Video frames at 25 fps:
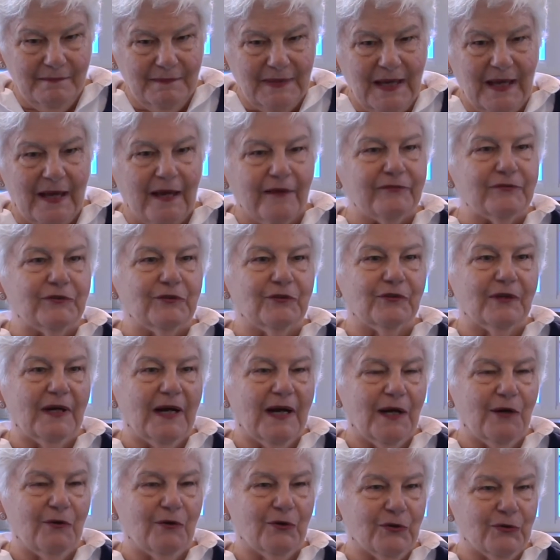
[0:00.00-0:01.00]
after
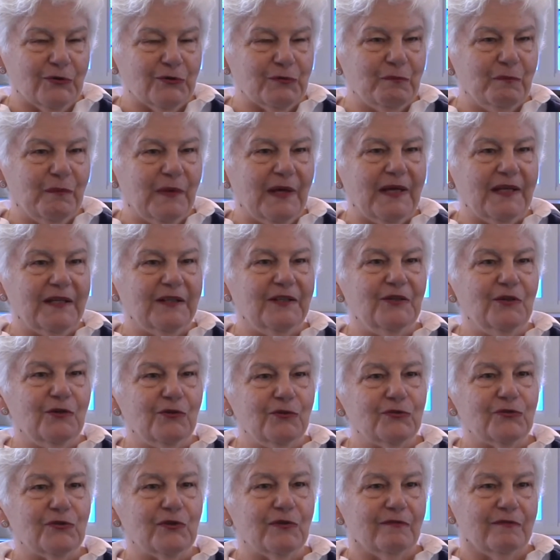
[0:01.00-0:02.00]
hours, made
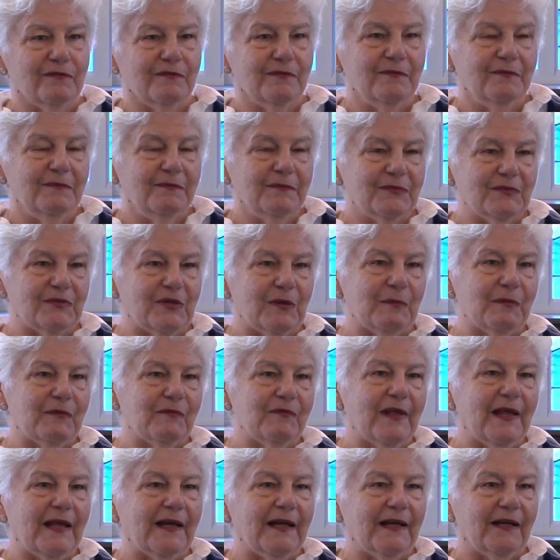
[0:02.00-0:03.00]
use of some of
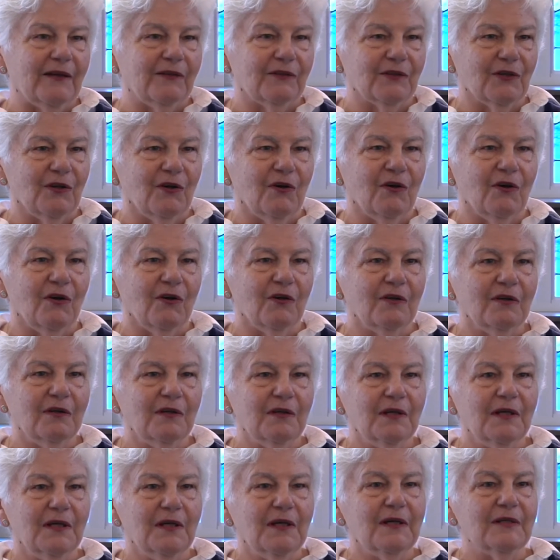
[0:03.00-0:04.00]
that alcohol
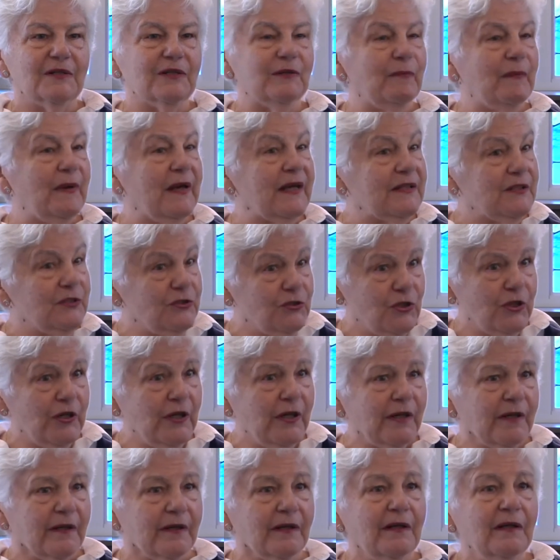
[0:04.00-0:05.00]
to make
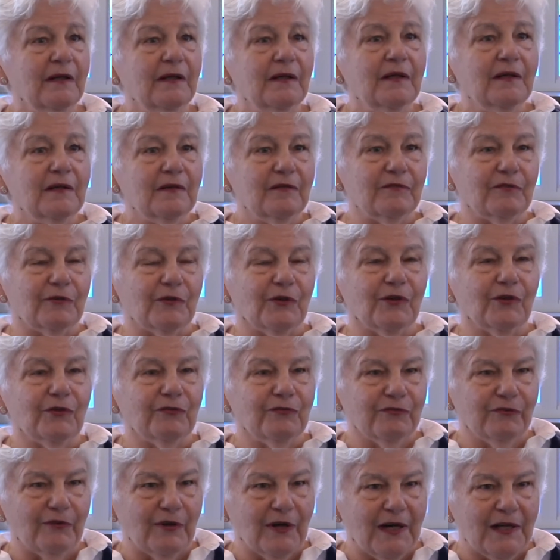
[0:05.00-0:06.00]
gin for her
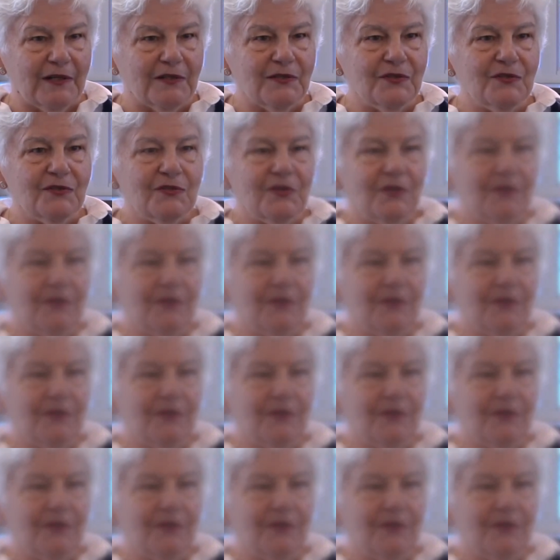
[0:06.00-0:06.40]
friends.